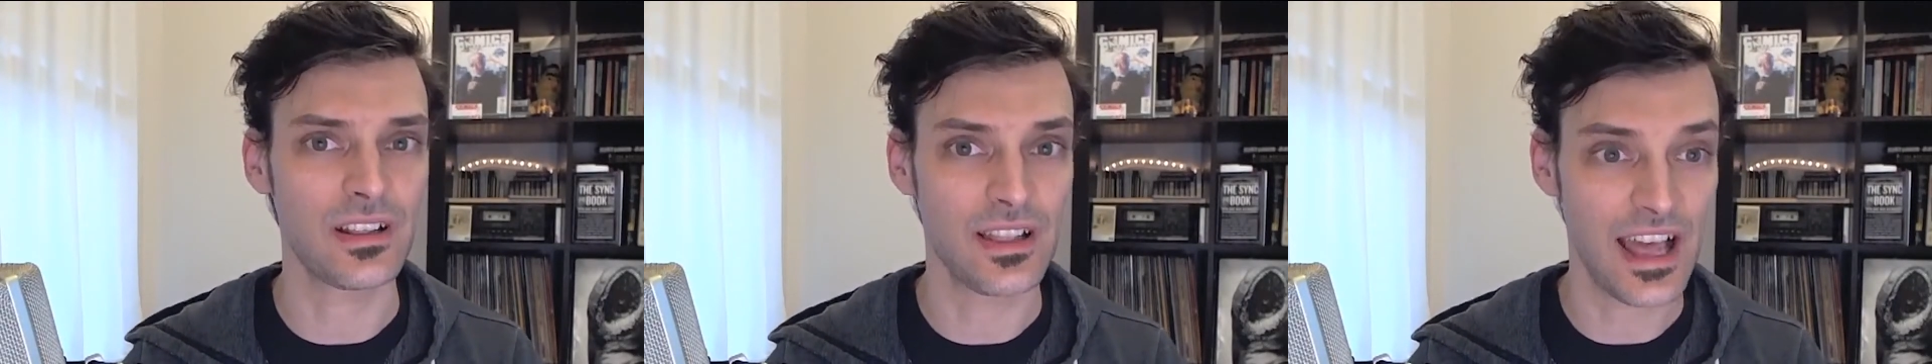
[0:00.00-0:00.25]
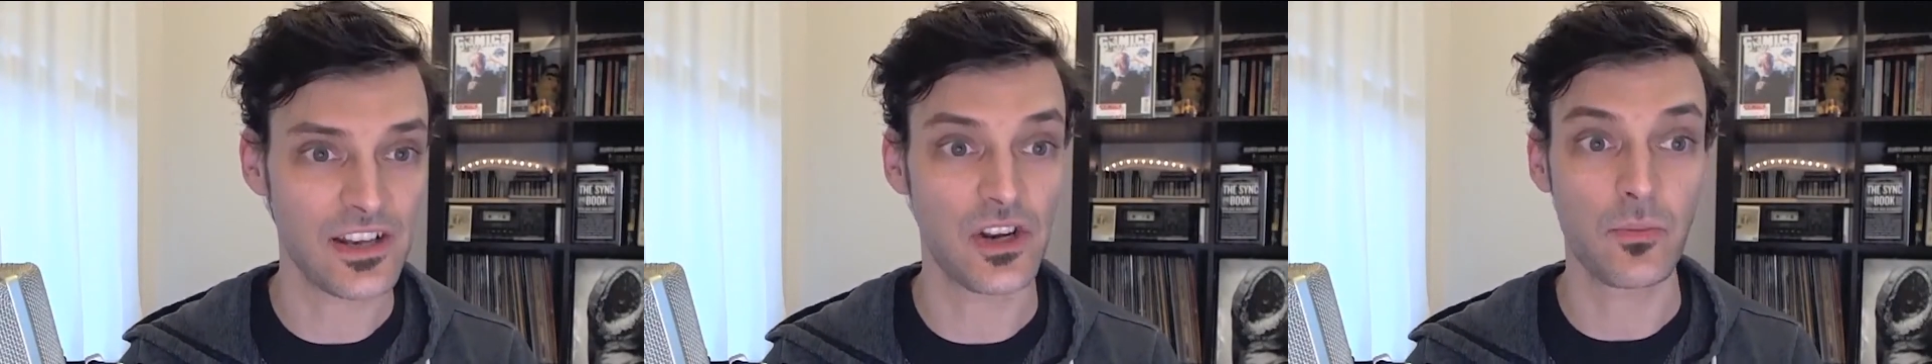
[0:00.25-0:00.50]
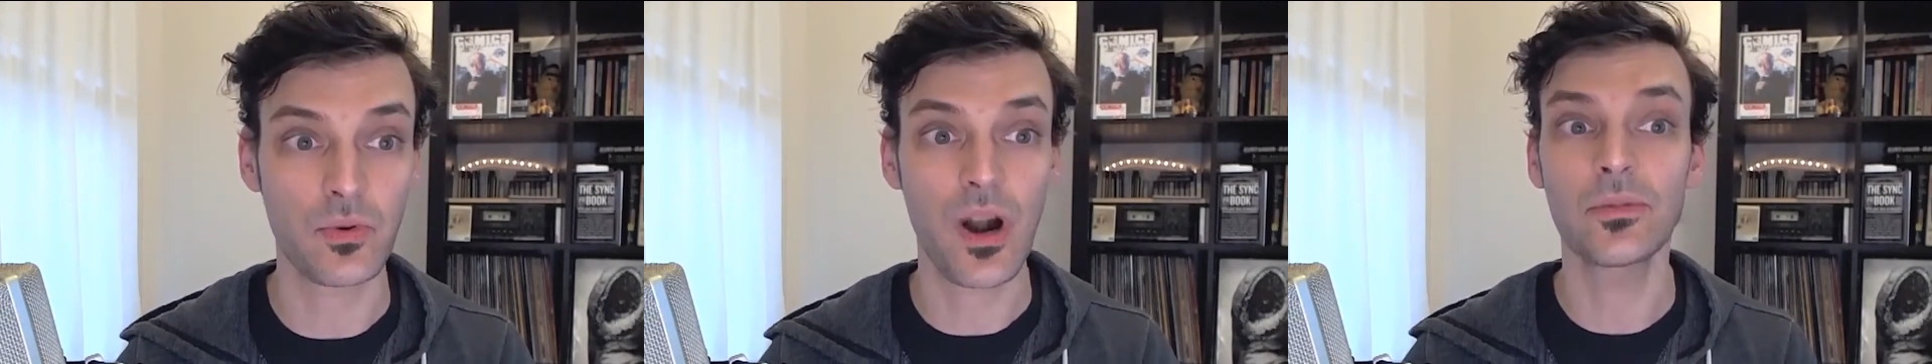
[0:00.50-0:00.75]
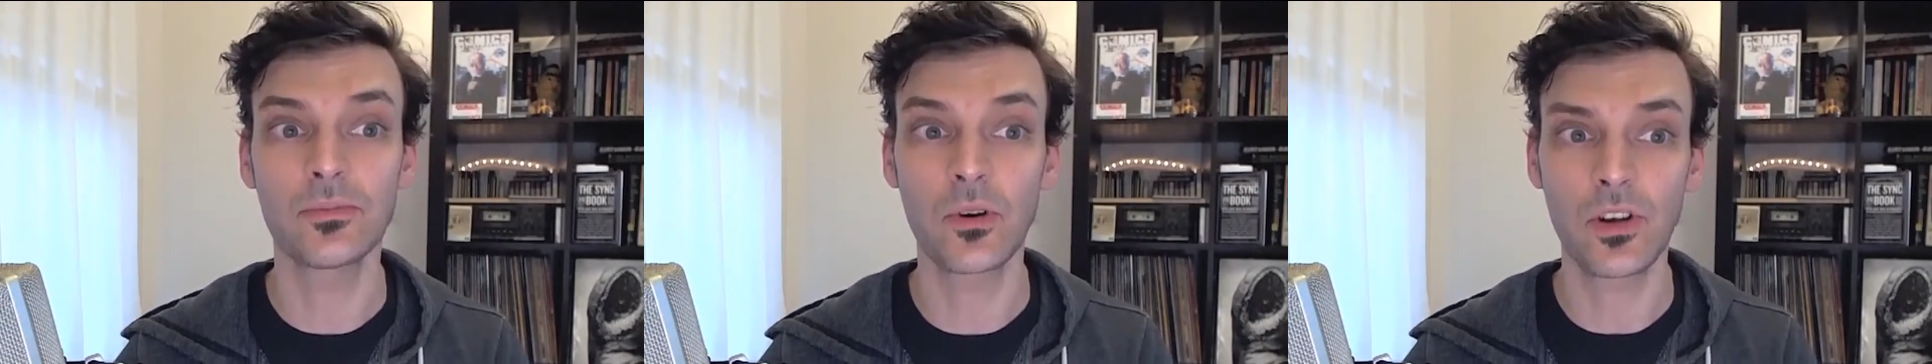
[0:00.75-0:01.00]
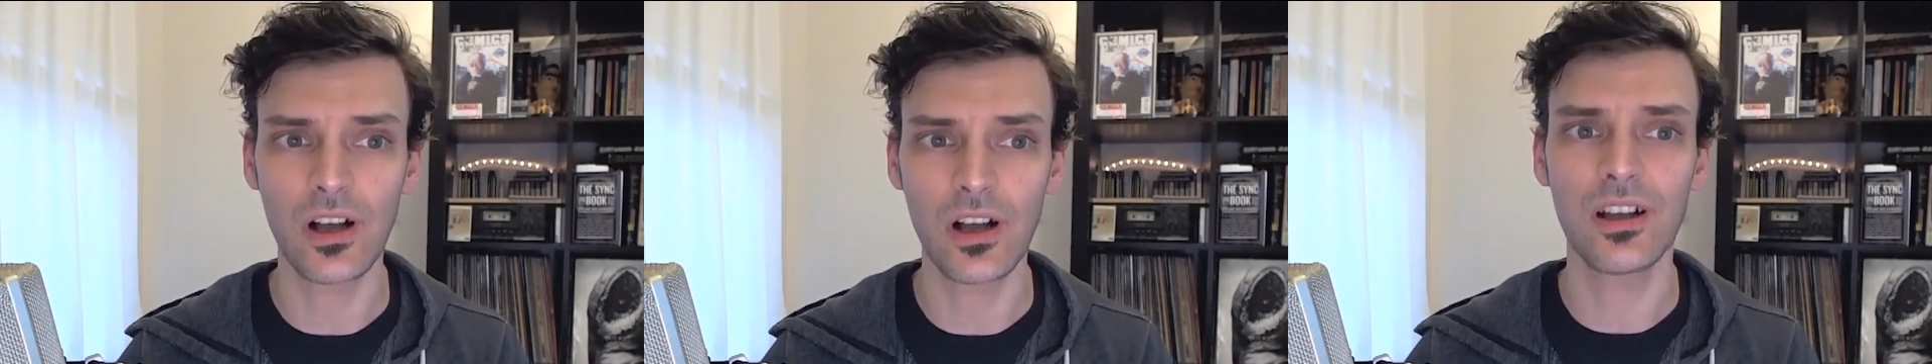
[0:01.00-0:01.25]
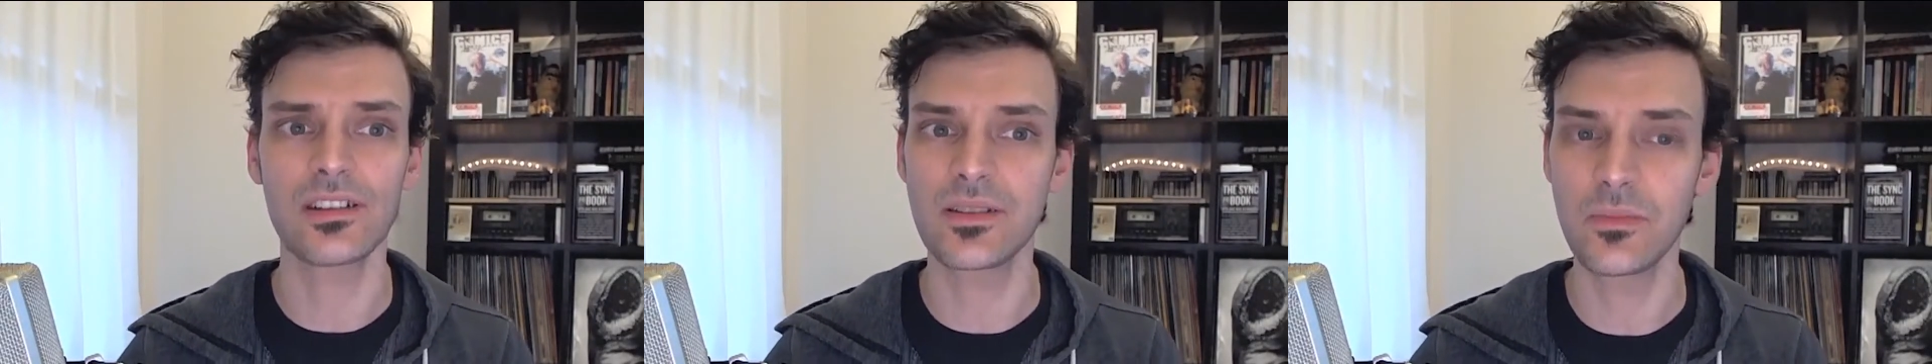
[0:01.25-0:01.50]
alleging probable
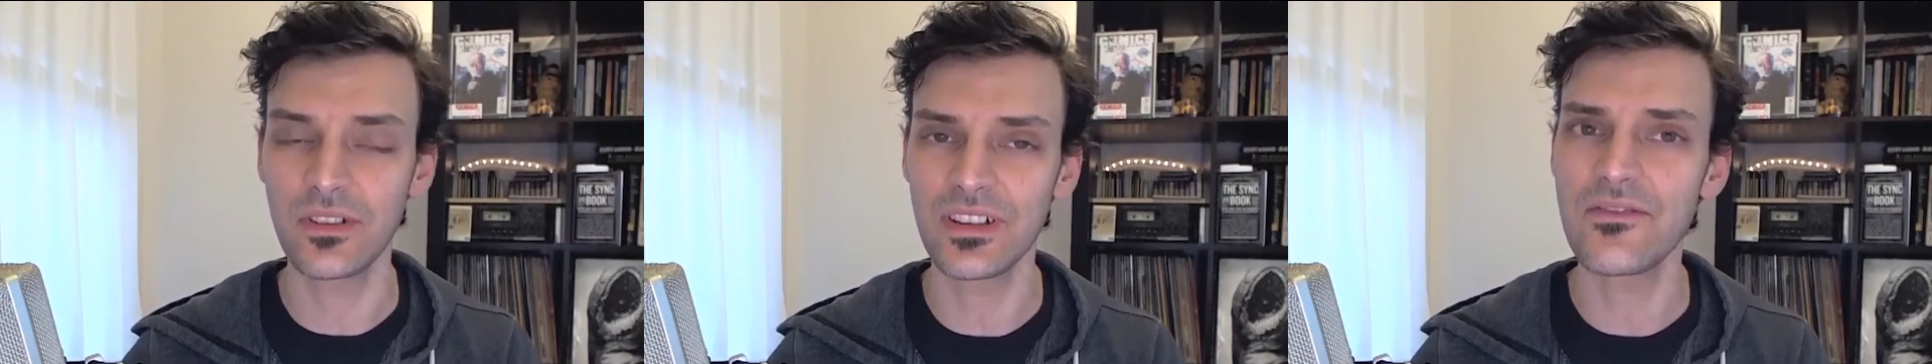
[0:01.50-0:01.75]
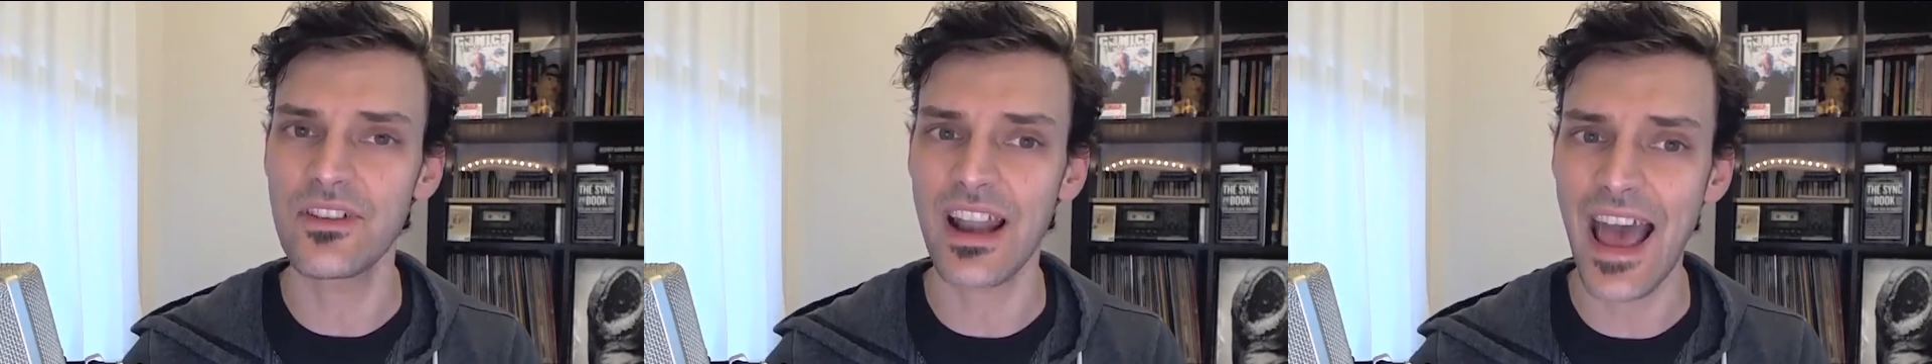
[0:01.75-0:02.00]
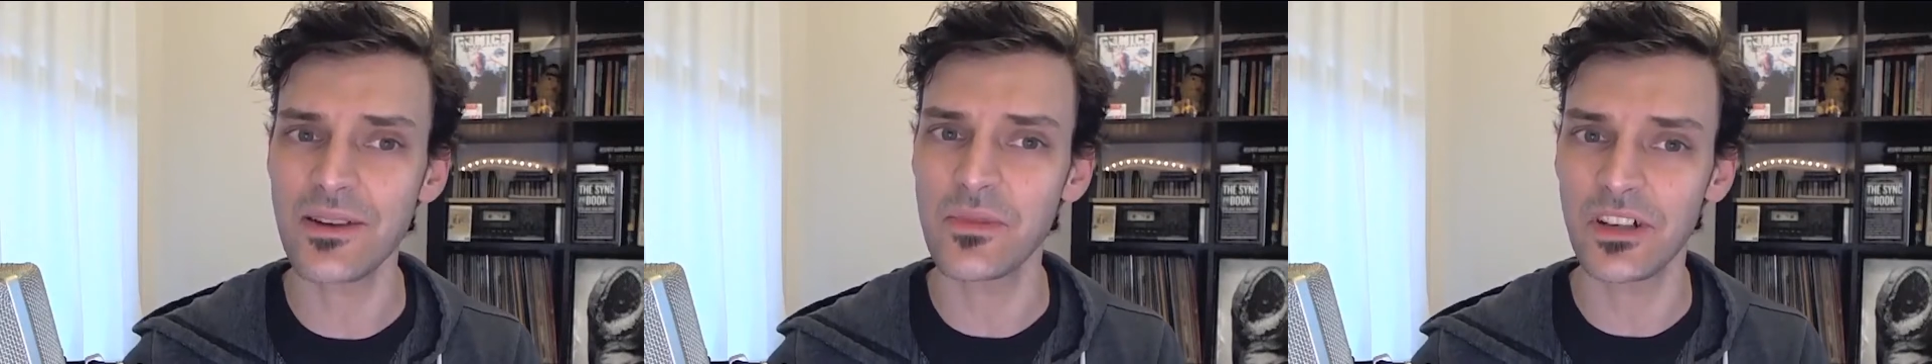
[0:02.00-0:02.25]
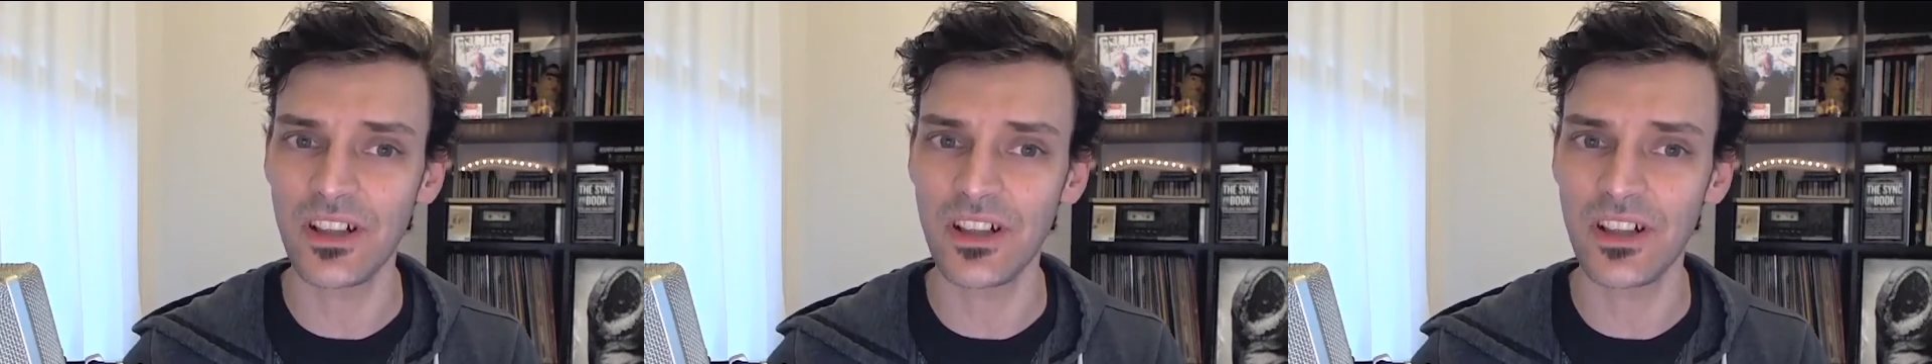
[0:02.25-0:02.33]
cause to believe that Adam